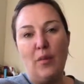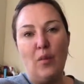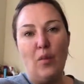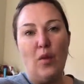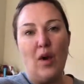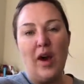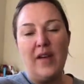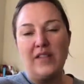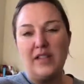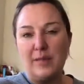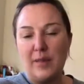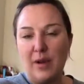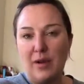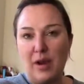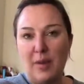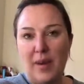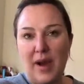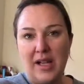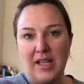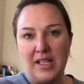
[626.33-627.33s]
what I've
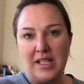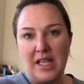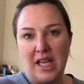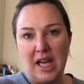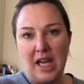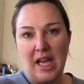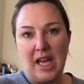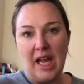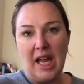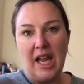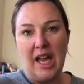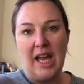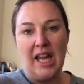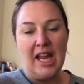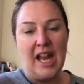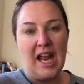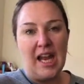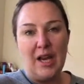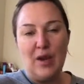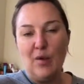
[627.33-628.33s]
spoke about today
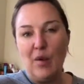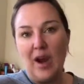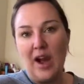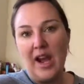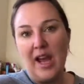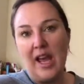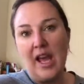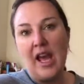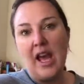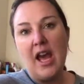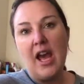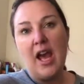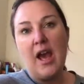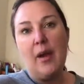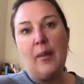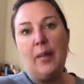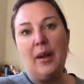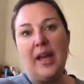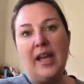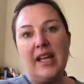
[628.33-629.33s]
in any way,
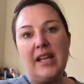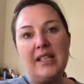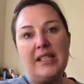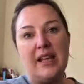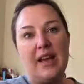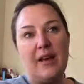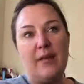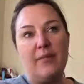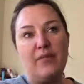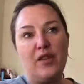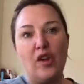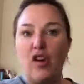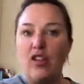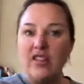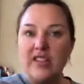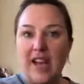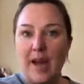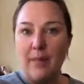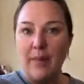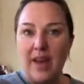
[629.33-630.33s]
please
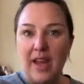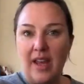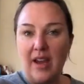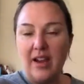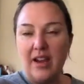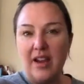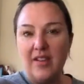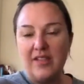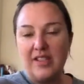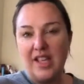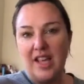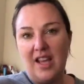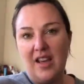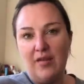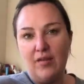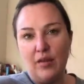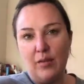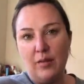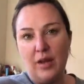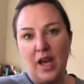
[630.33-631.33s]
contact me. I'd love to hear
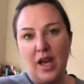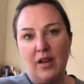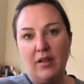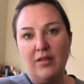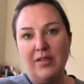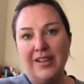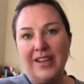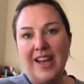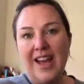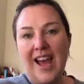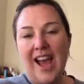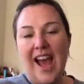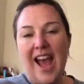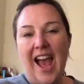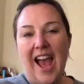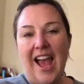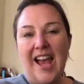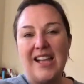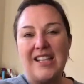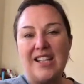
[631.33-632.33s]
from you.
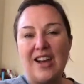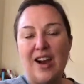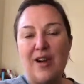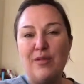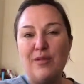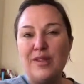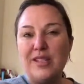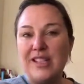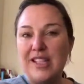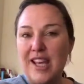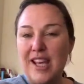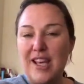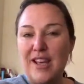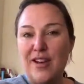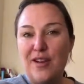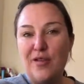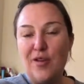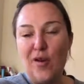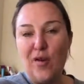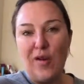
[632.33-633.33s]
And I will see
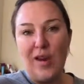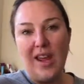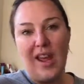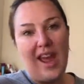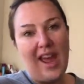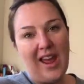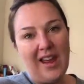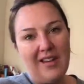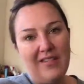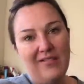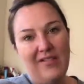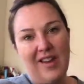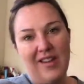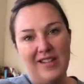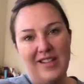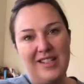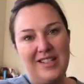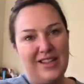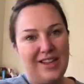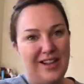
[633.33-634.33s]
you all again
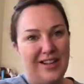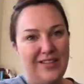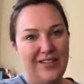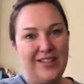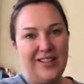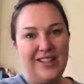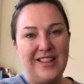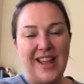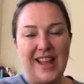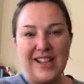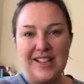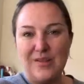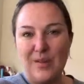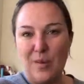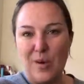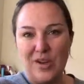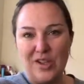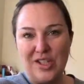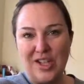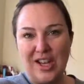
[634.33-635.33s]
very soon. Thanks for
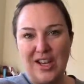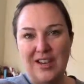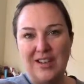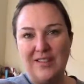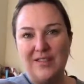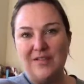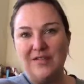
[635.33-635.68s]
watching.